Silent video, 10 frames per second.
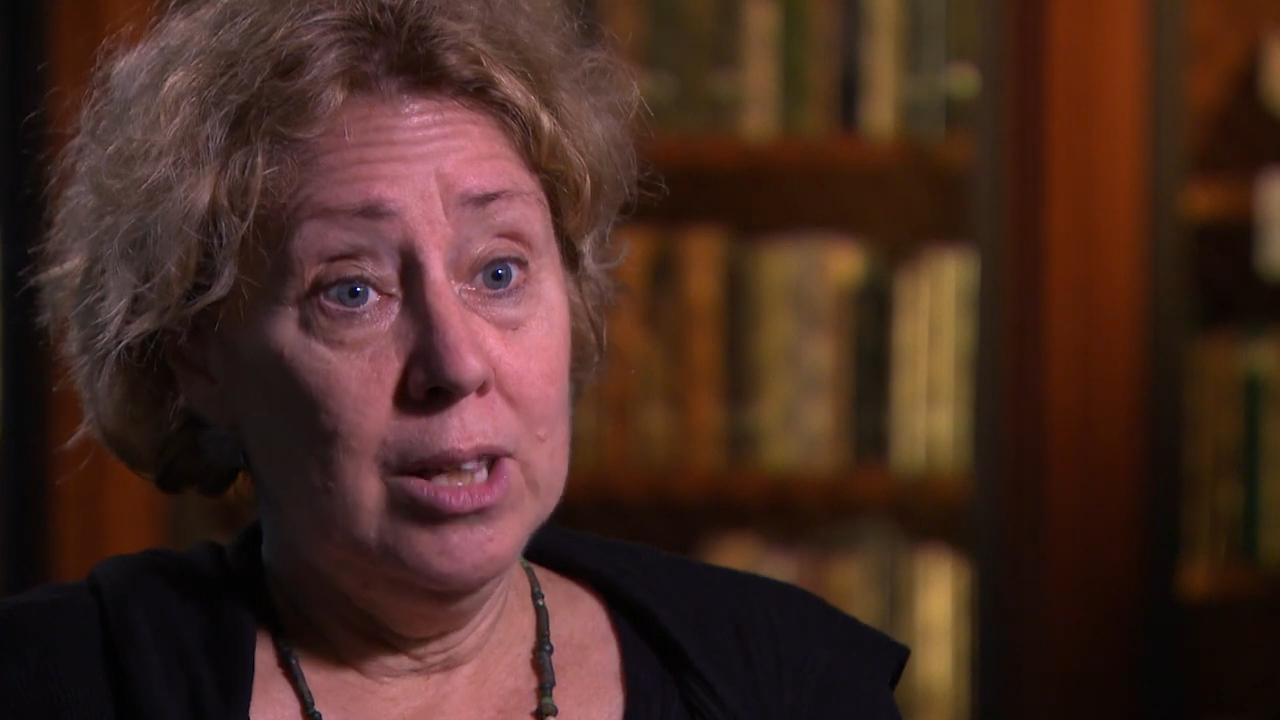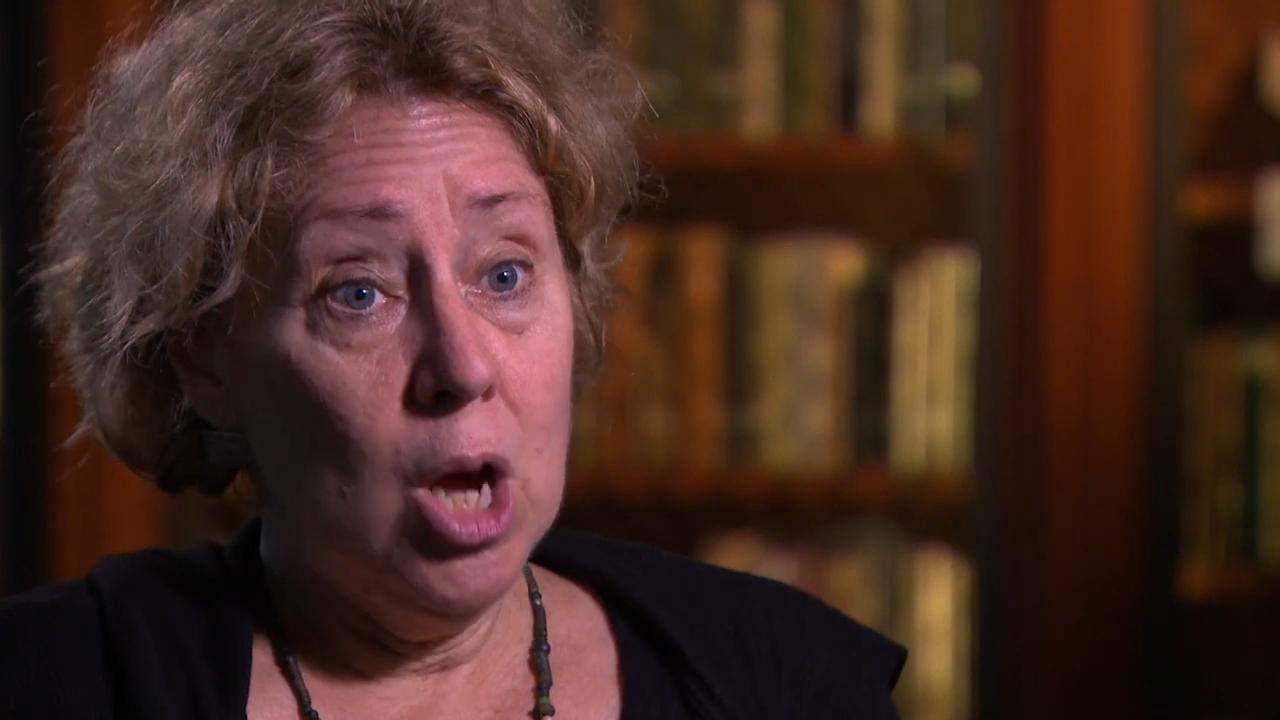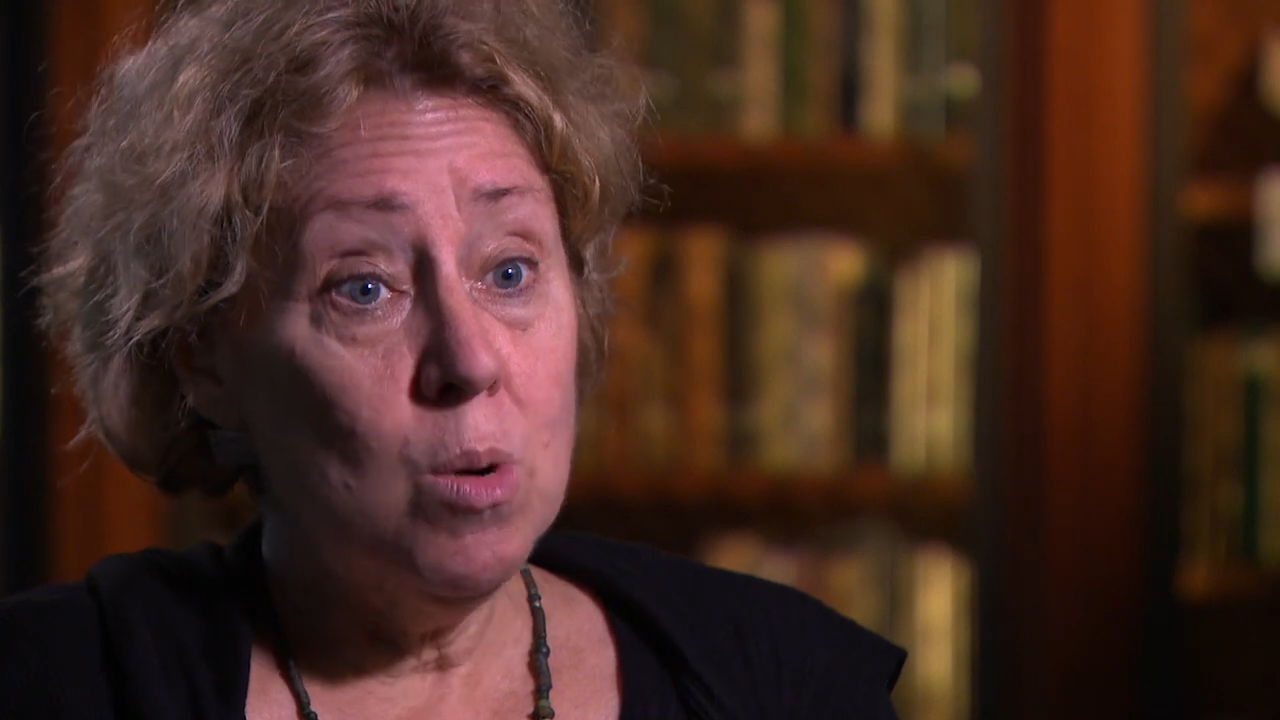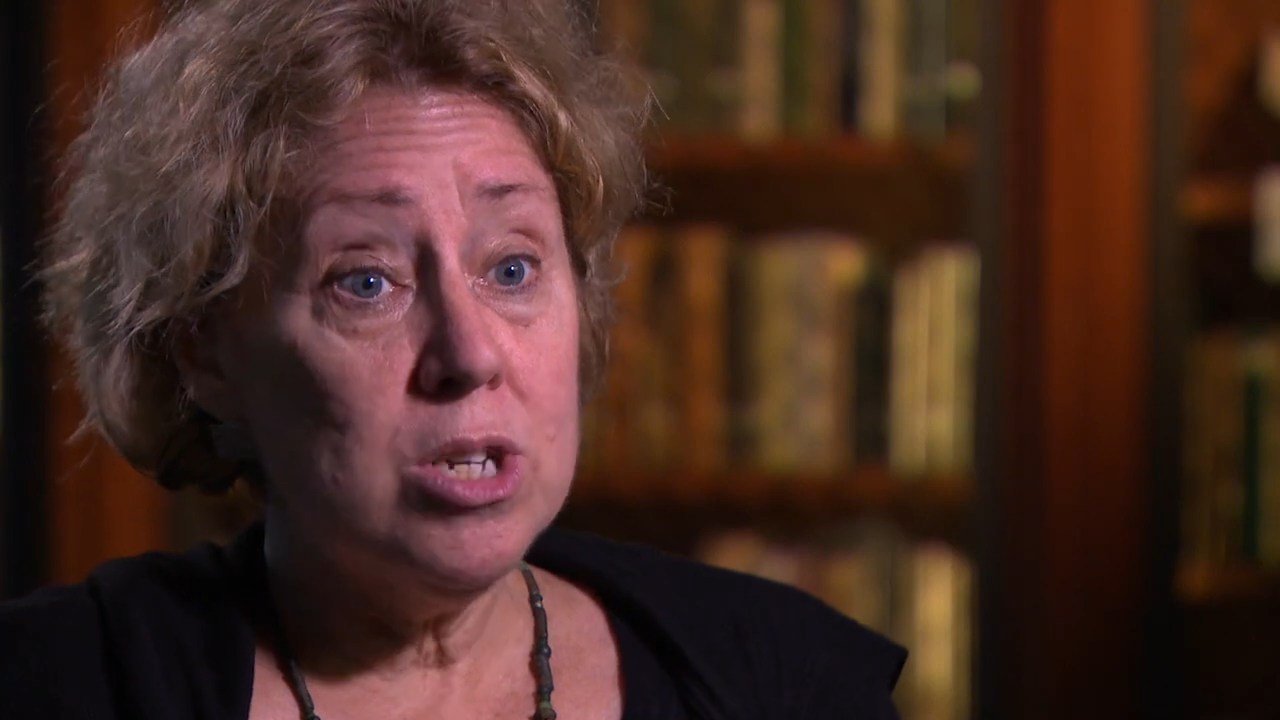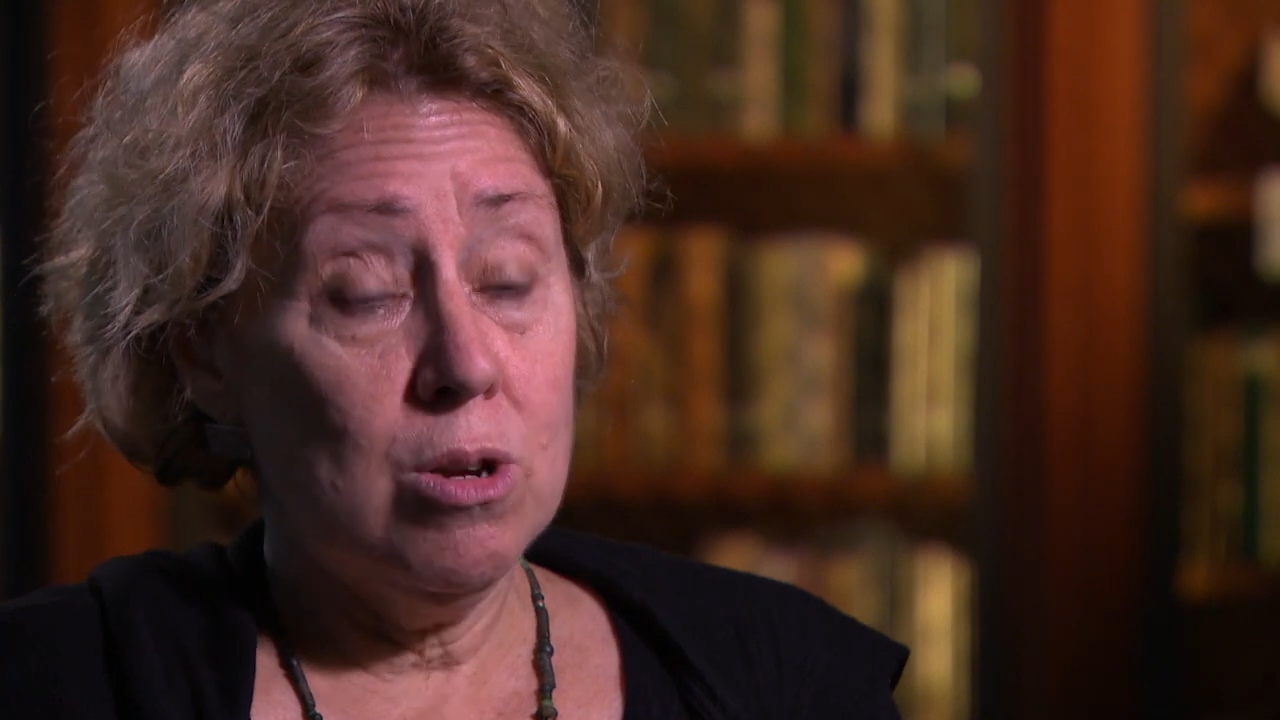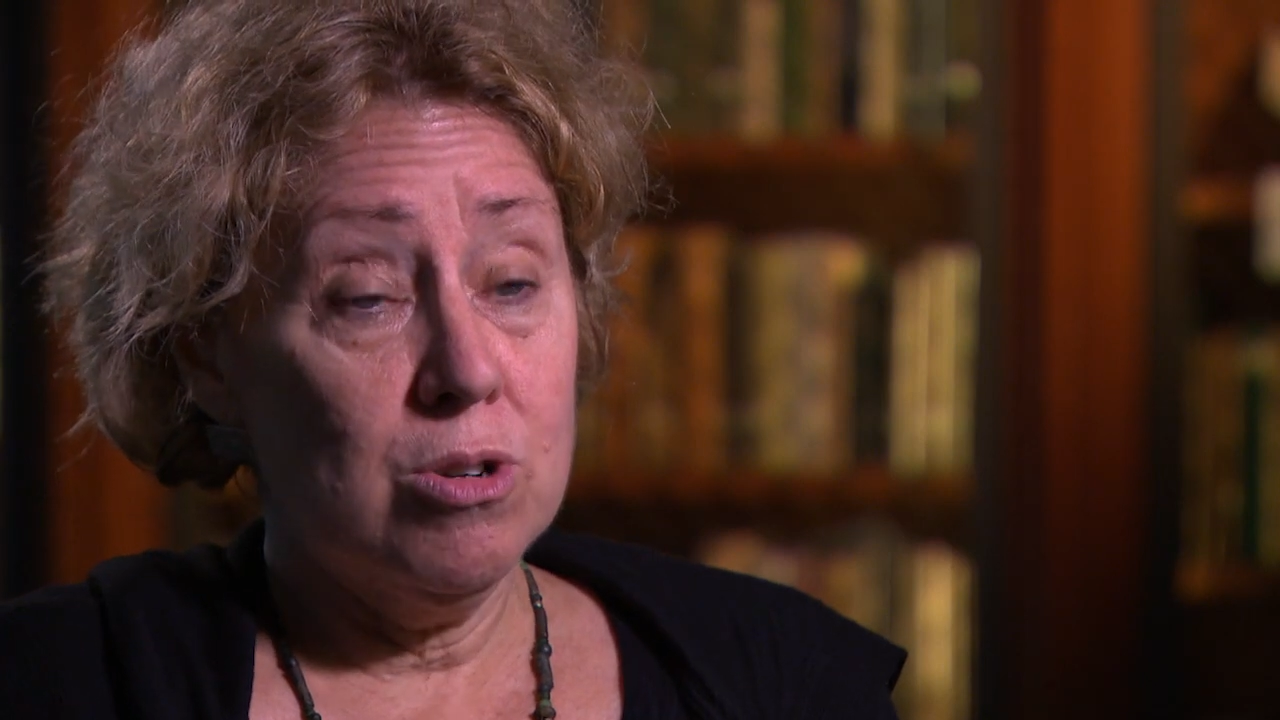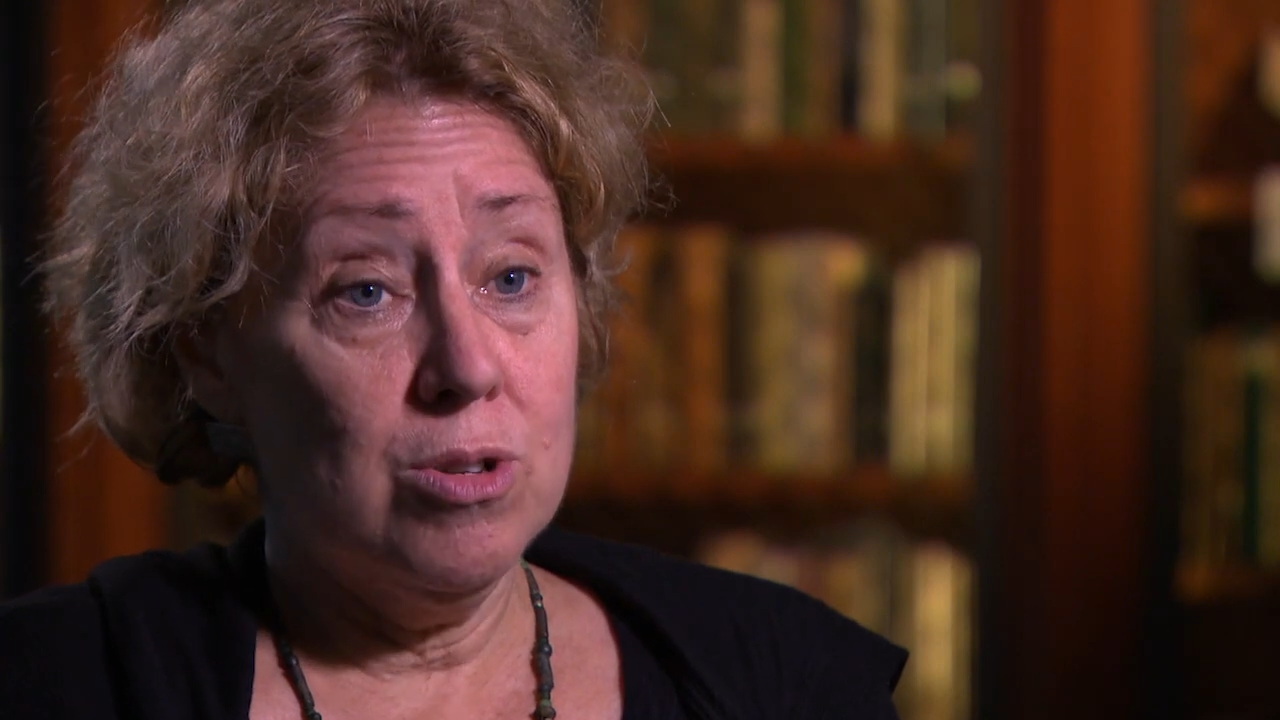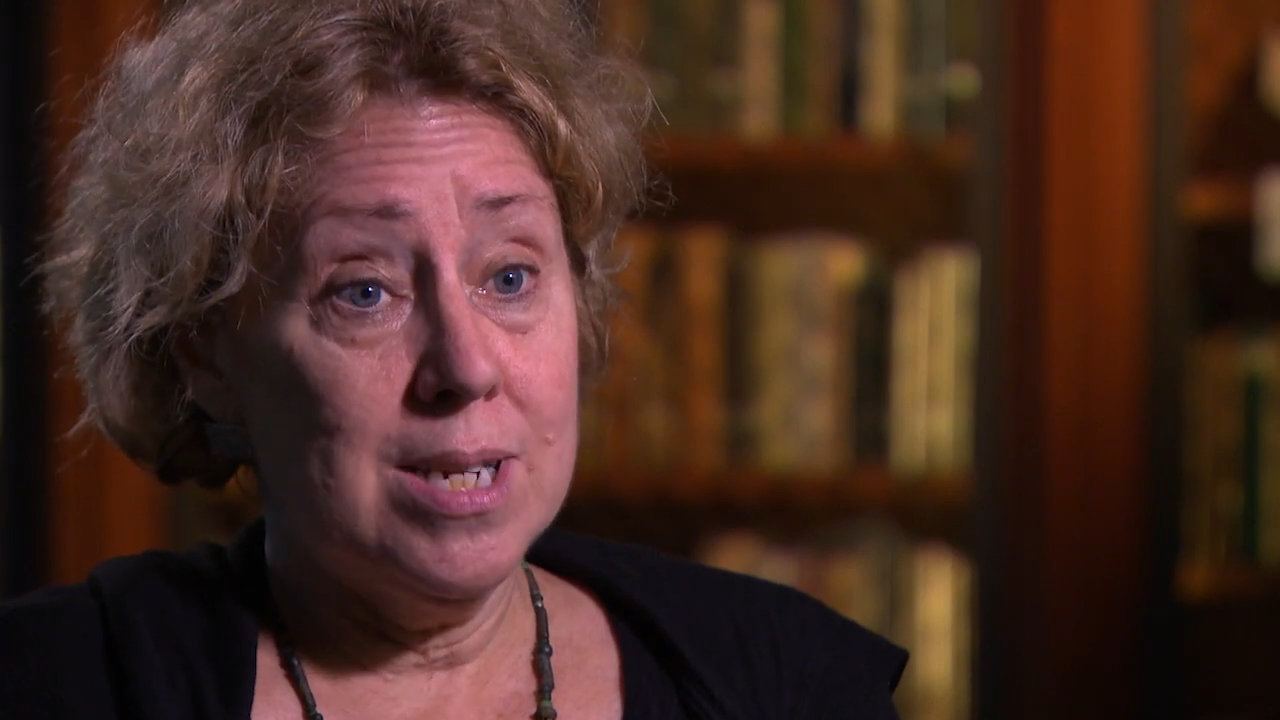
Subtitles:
lower social